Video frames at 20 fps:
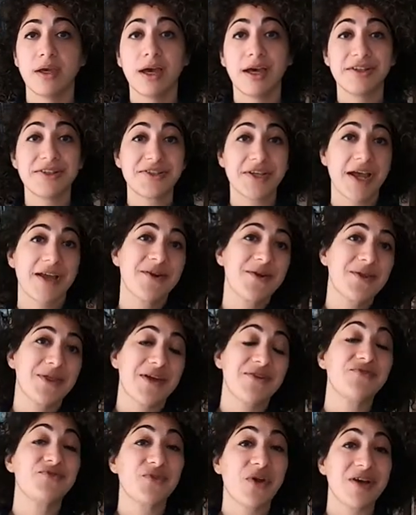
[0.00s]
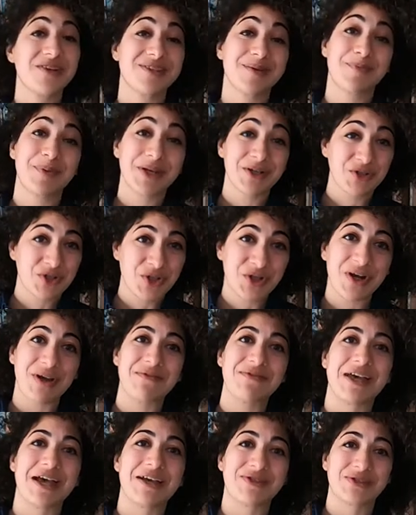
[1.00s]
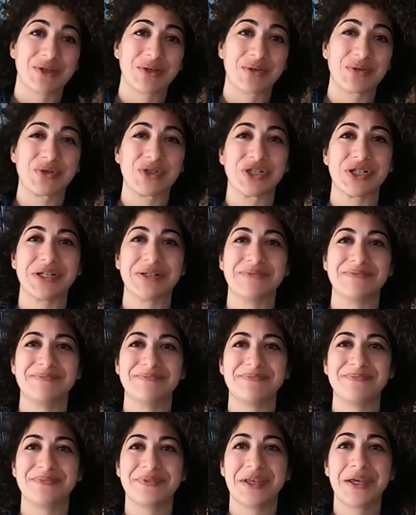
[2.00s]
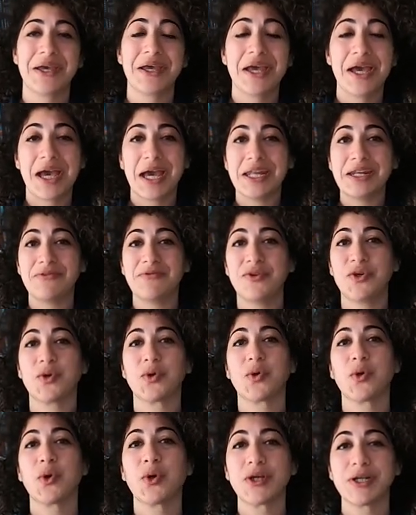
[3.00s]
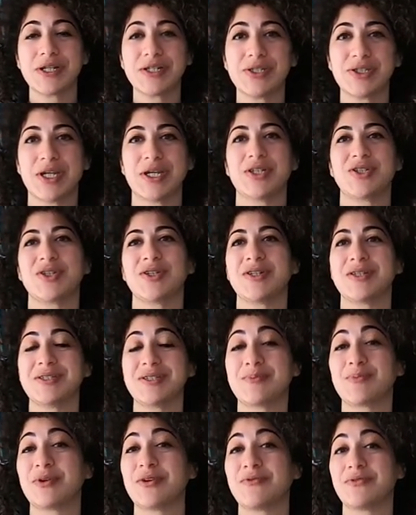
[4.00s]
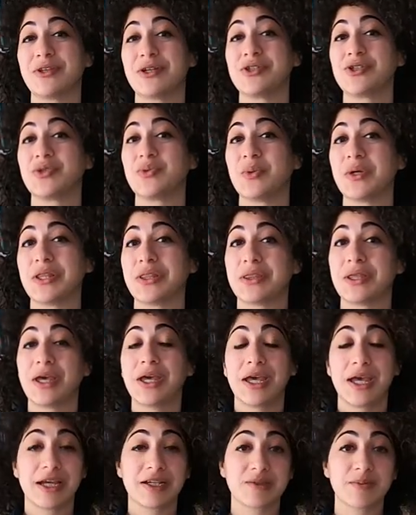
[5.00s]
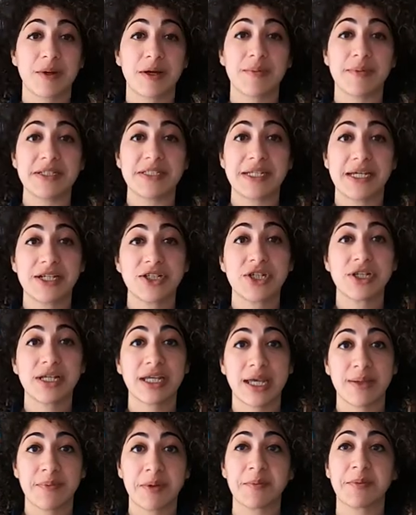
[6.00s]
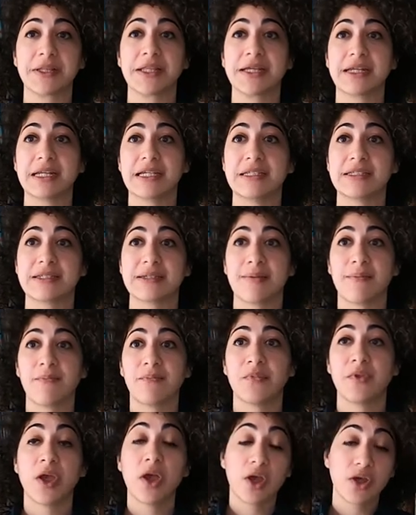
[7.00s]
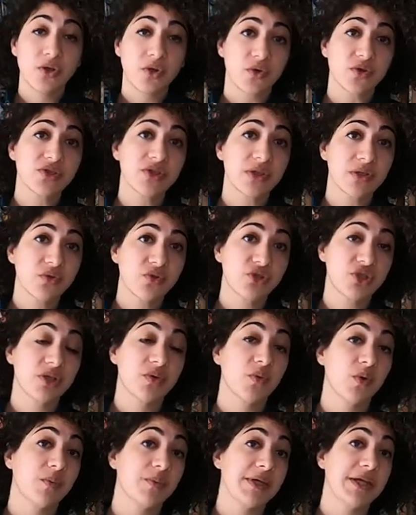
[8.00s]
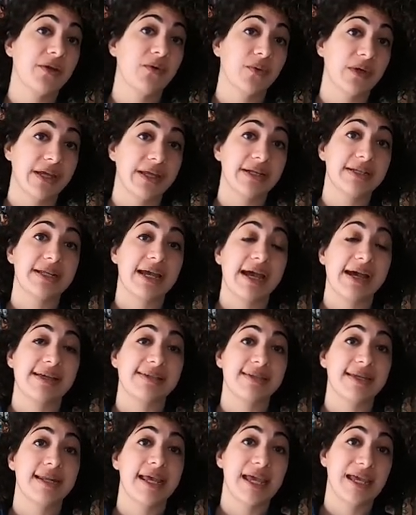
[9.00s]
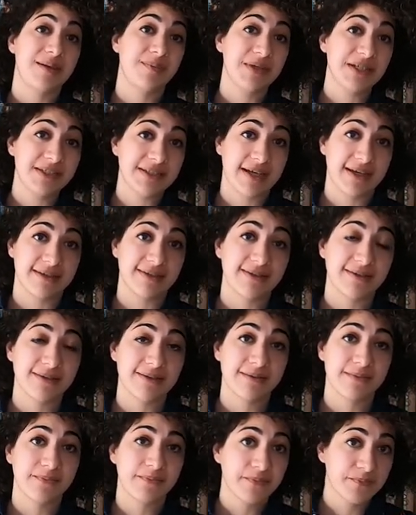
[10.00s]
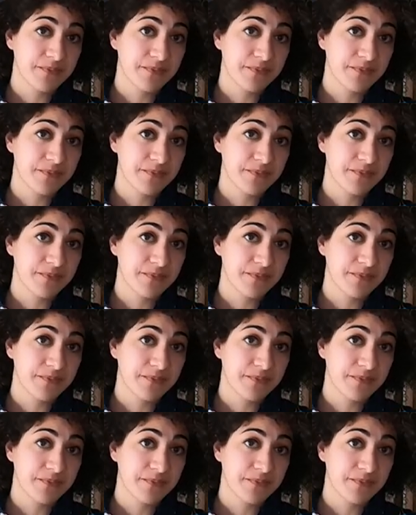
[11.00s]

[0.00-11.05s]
A designer then draws a picture of that solution, and if your organization is privileged with experimentation capabilities, your solution will be created as an A B test.